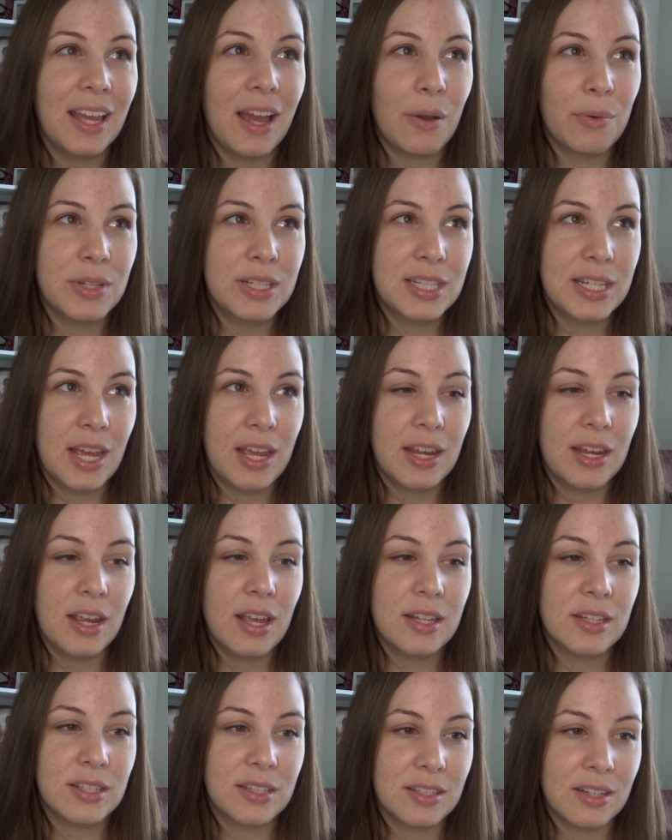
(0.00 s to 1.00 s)
I would say
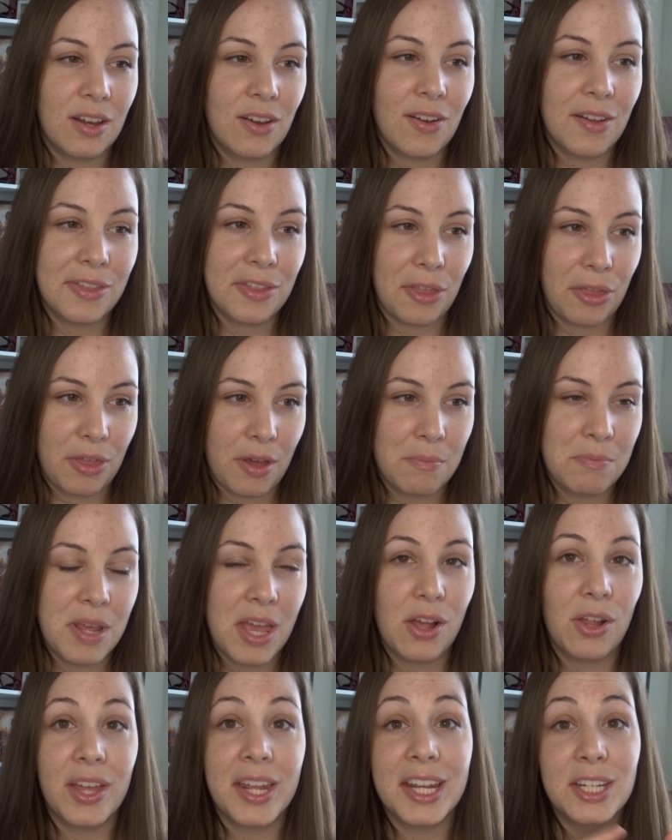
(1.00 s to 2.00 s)
it's on the
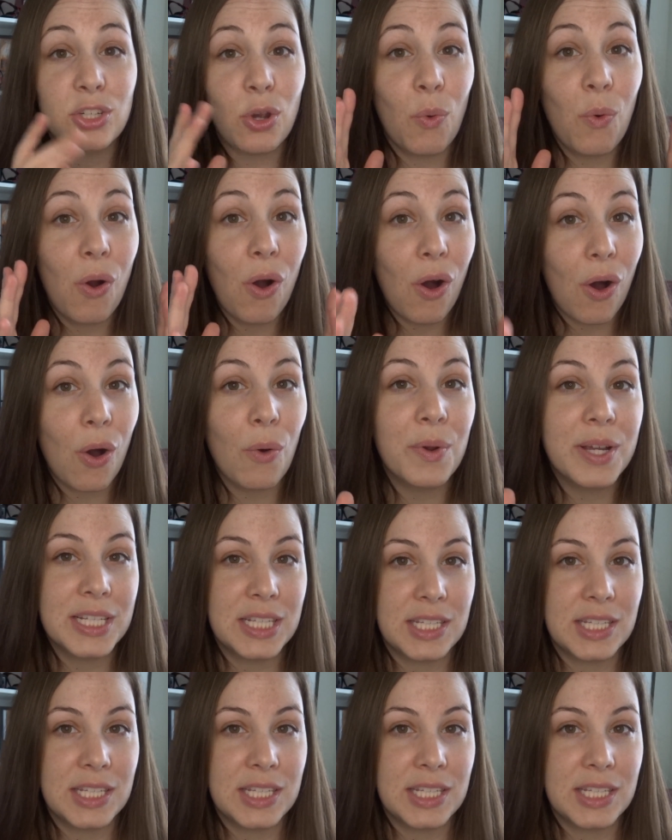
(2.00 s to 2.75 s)
thumbnail, and I don't always